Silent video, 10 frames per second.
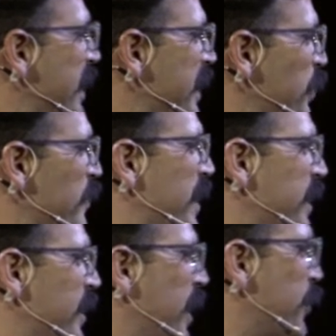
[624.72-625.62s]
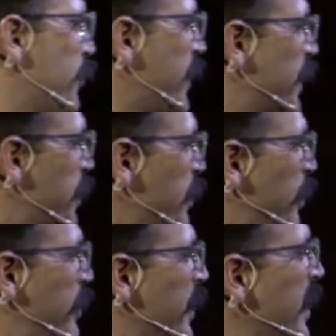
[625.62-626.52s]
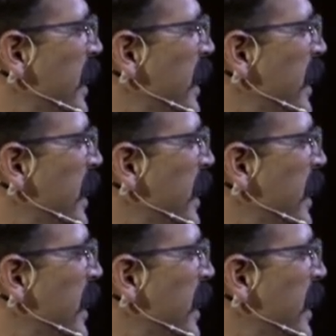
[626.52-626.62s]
think we've got another one that'll come up here.